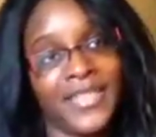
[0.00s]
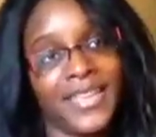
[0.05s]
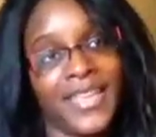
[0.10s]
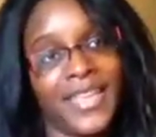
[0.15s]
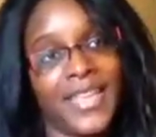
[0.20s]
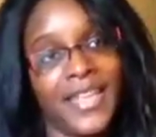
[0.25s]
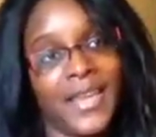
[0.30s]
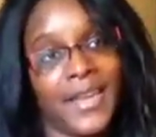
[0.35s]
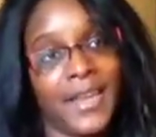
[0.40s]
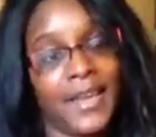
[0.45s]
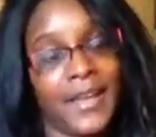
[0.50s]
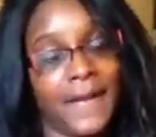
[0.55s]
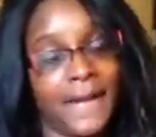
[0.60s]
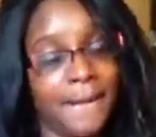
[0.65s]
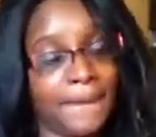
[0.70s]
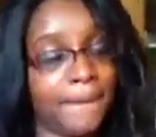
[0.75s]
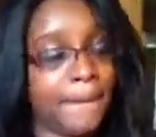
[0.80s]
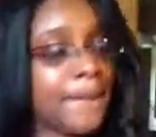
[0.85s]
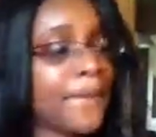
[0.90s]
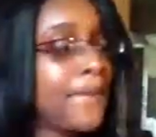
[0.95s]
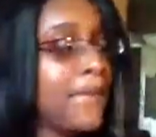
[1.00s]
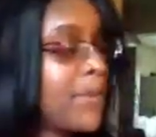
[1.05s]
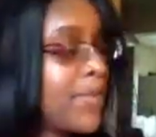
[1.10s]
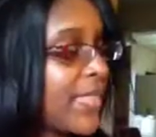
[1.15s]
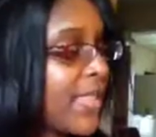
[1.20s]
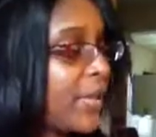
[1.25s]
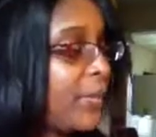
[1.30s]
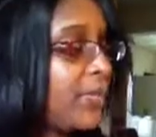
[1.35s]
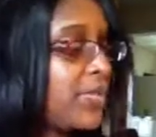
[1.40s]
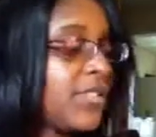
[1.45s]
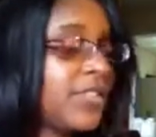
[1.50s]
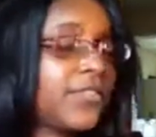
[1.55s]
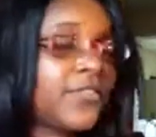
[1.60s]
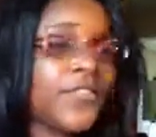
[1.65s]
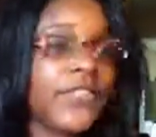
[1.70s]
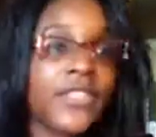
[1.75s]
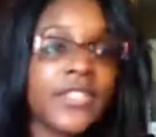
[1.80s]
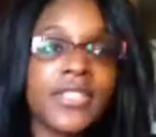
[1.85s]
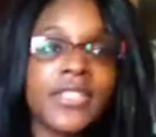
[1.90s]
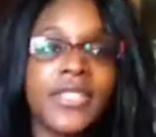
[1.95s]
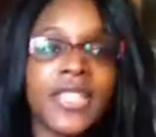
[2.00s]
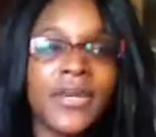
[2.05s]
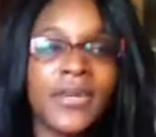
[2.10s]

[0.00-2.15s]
And that was a first